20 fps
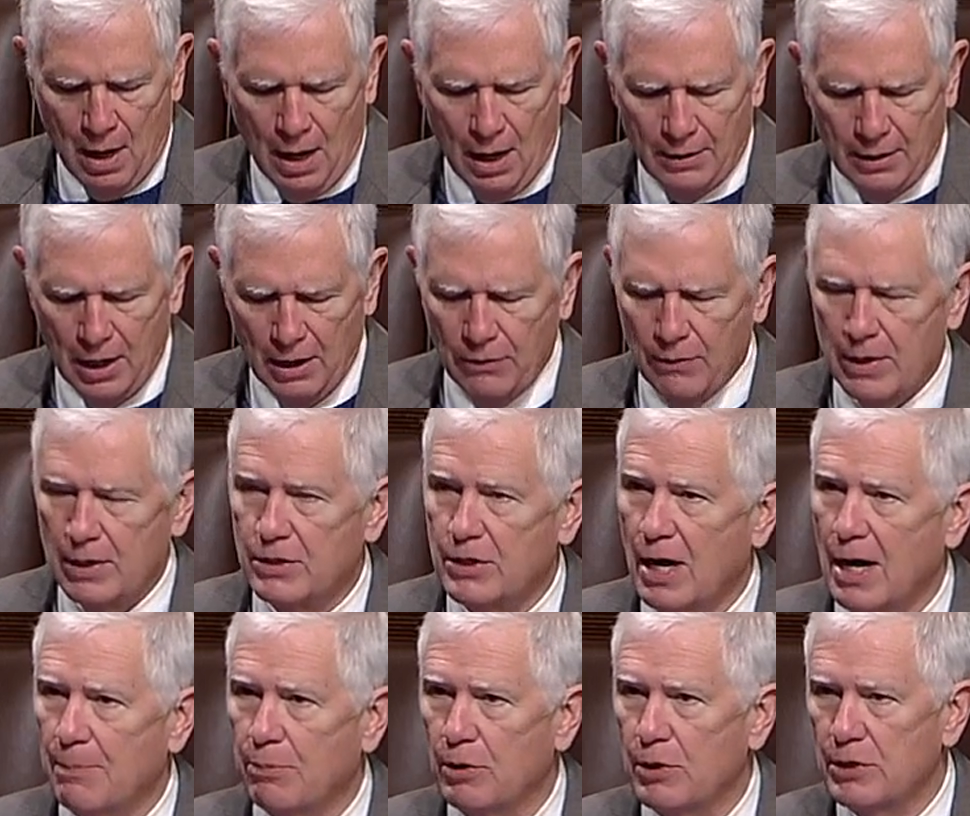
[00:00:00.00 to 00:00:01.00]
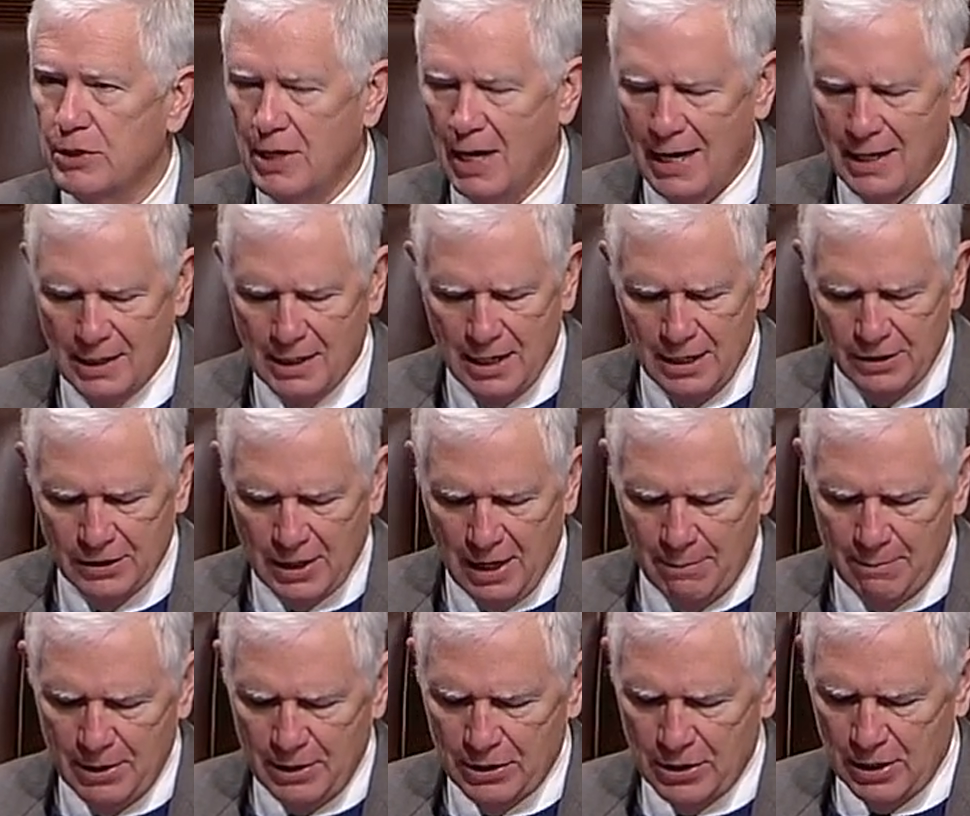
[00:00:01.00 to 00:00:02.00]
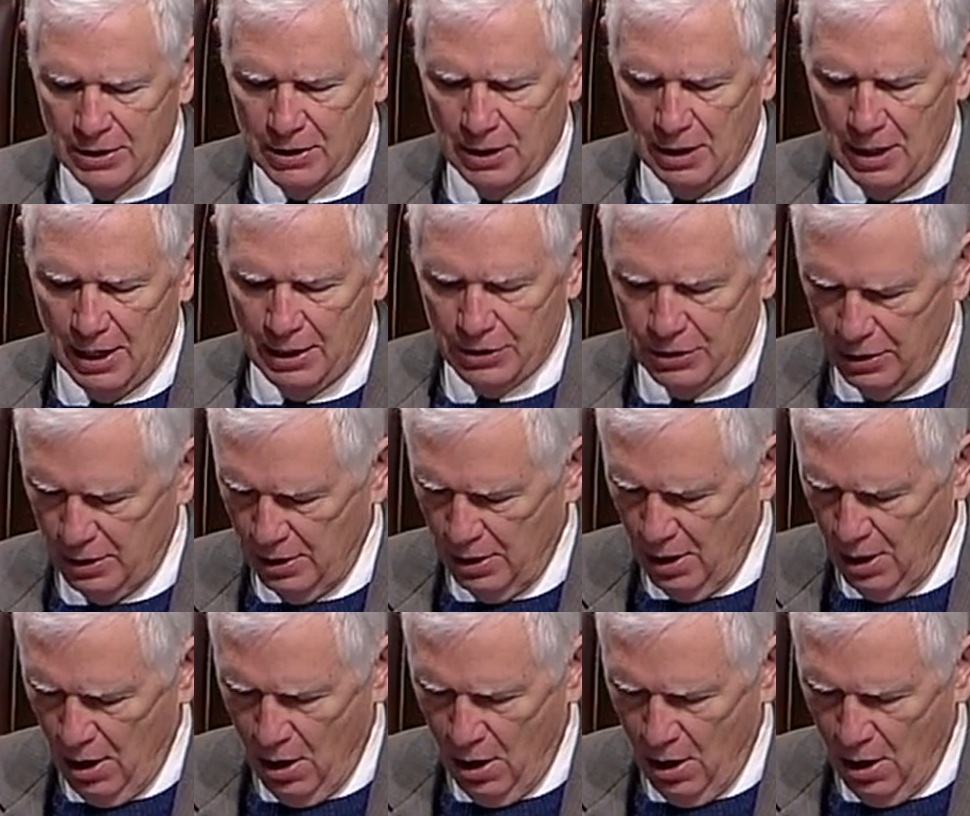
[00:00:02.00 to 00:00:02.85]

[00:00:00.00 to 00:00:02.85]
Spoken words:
Another example is the 1876 election,